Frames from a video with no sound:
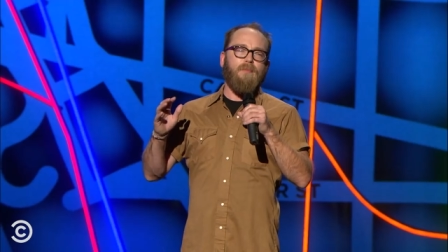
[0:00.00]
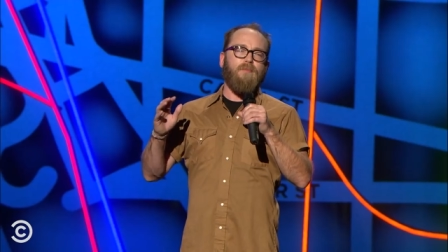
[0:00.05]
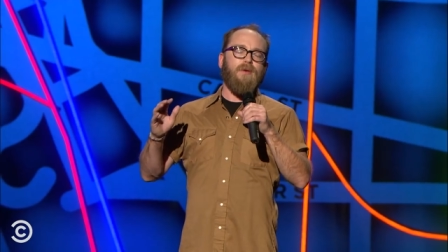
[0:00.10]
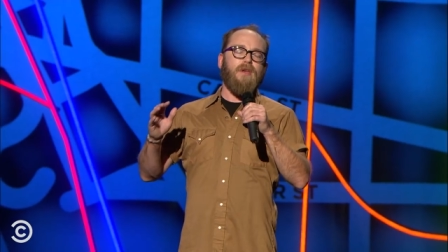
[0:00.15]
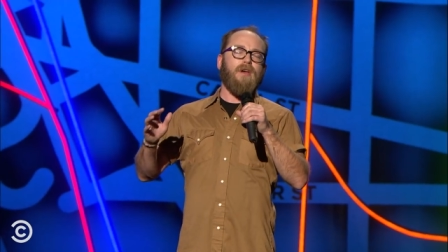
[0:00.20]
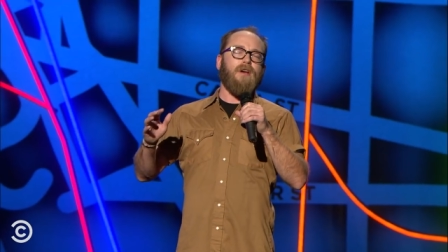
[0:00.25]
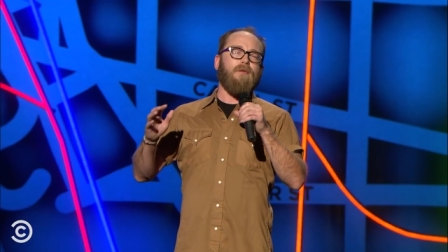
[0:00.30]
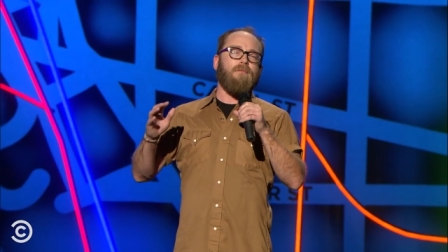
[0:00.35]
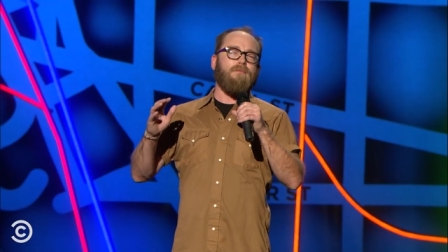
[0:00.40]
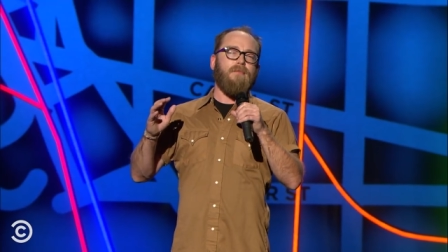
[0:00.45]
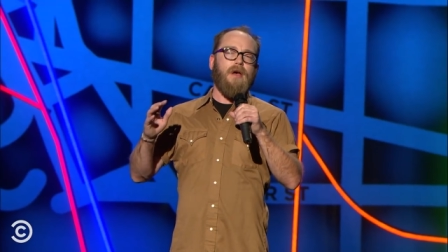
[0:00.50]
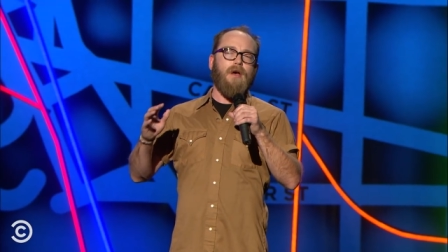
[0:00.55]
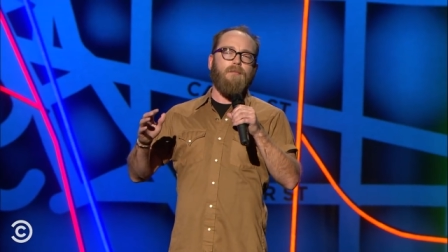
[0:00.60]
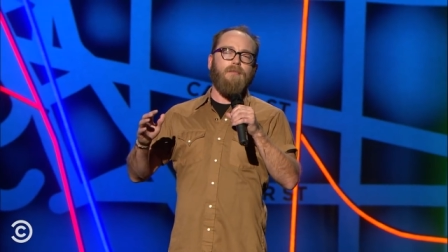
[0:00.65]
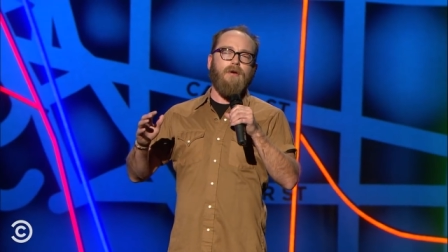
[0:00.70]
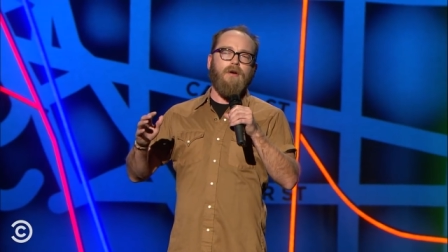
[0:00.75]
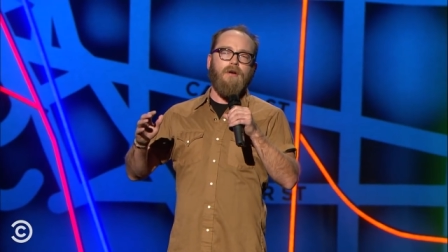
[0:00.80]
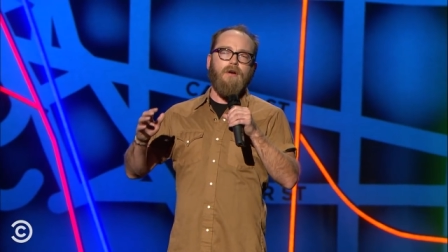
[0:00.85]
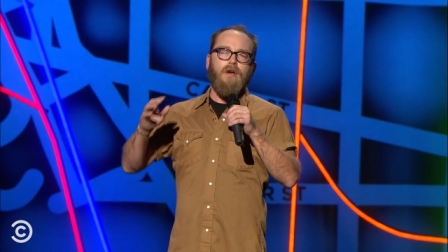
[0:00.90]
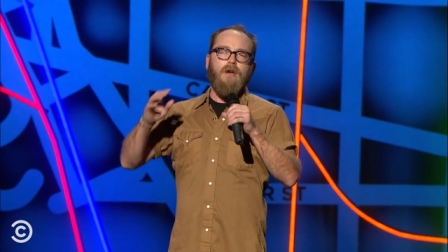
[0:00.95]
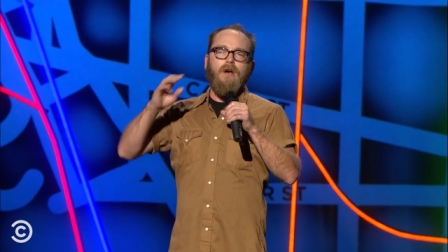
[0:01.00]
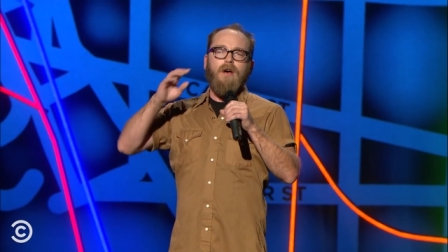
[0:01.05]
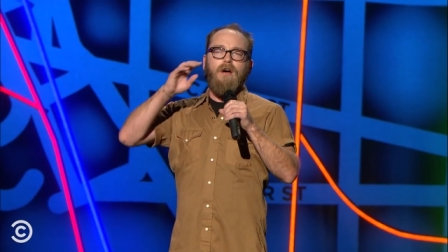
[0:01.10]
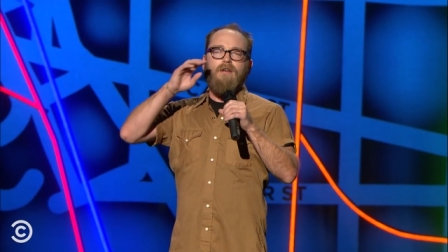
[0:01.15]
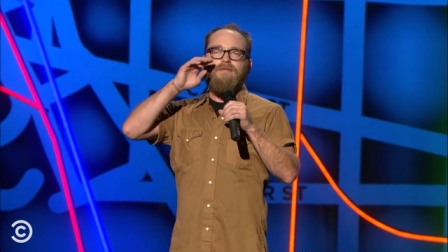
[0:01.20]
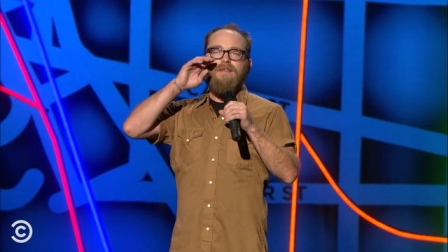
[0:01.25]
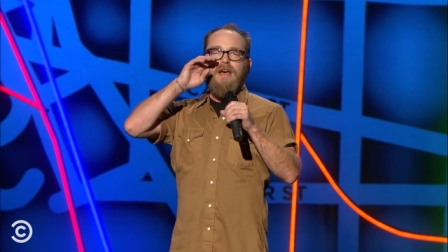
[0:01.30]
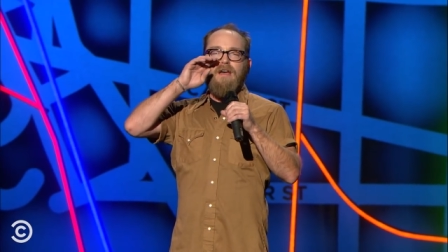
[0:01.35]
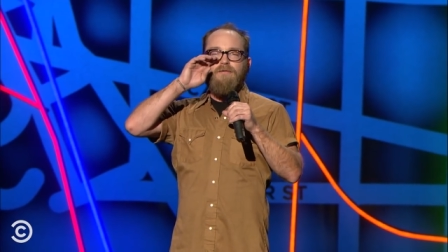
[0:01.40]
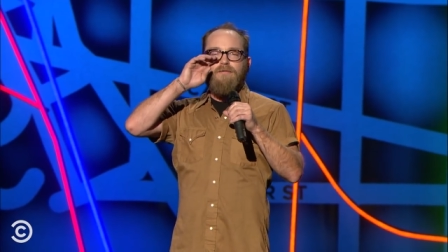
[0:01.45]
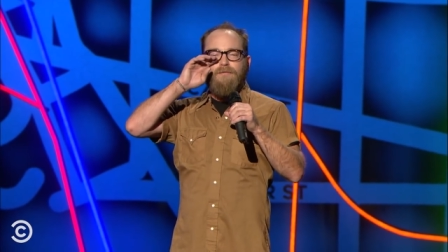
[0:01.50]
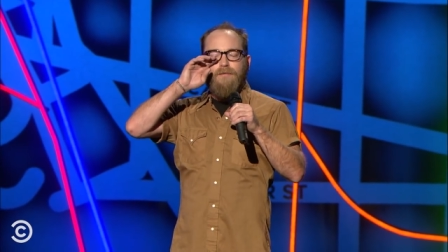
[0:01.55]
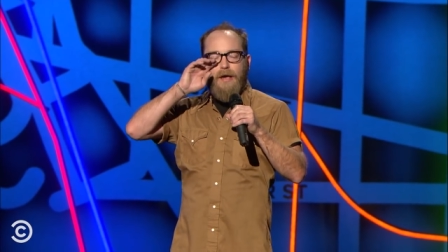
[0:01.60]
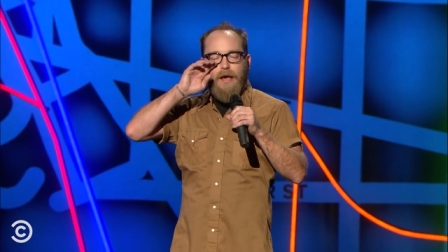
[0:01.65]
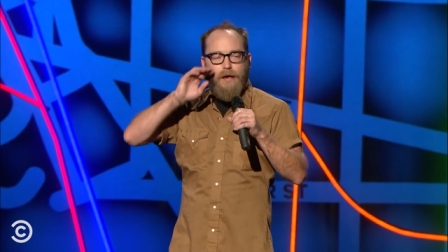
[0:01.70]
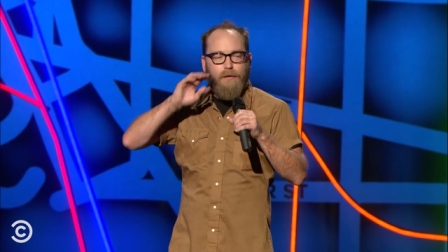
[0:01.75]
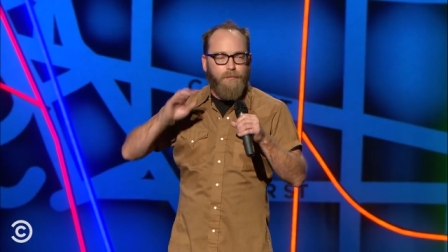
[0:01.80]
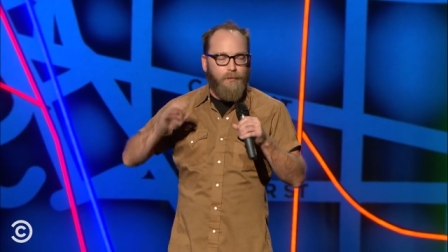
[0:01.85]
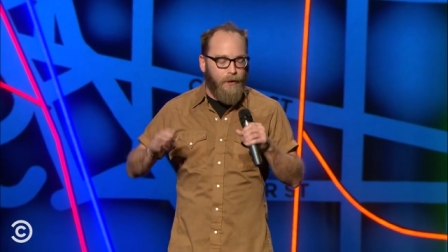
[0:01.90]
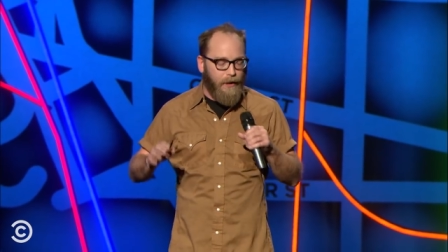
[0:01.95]
being a member of that
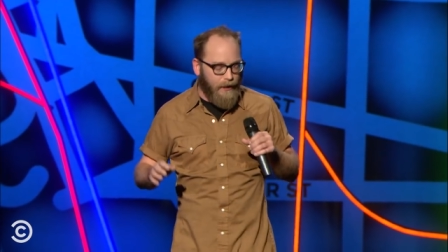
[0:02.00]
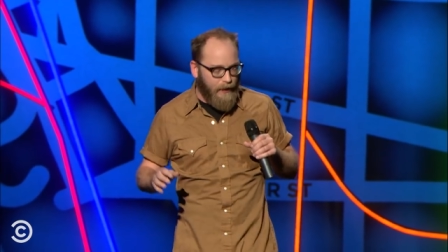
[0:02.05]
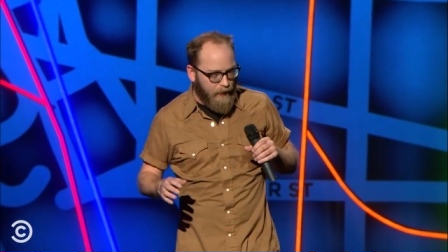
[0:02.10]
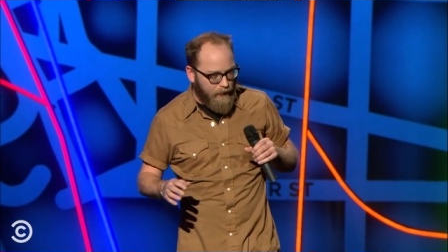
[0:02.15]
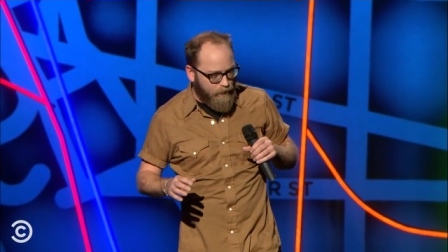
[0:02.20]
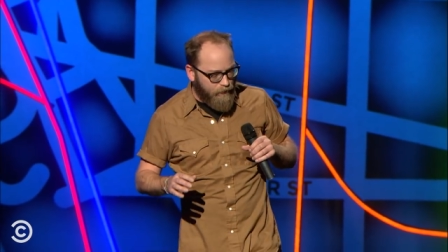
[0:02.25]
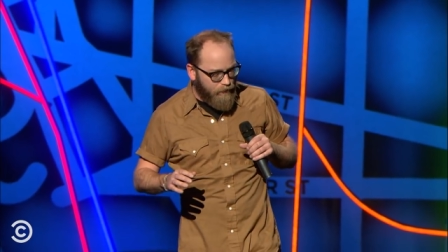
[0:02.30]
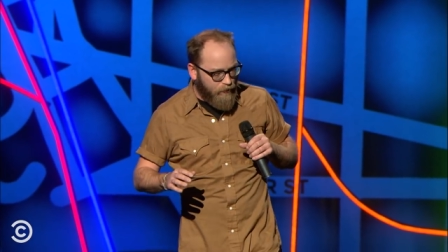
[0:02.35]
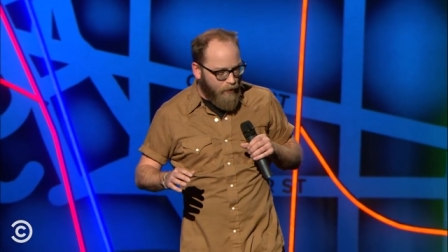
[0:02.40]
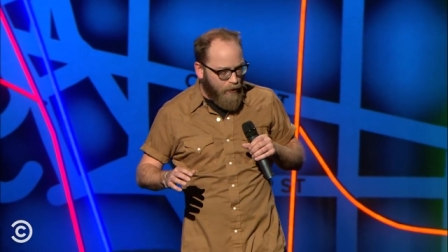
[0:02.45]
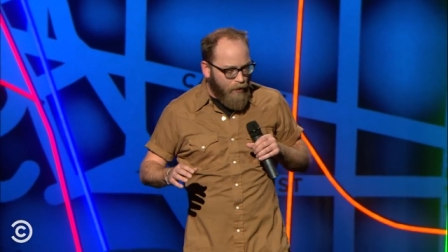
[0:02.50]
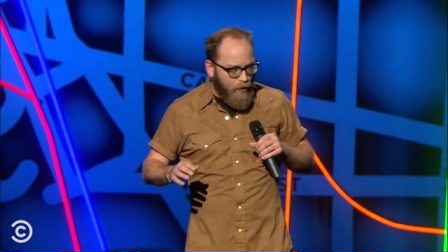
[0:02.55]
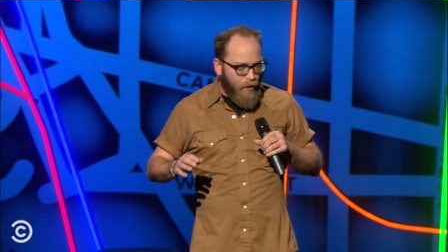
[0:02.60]
fan page.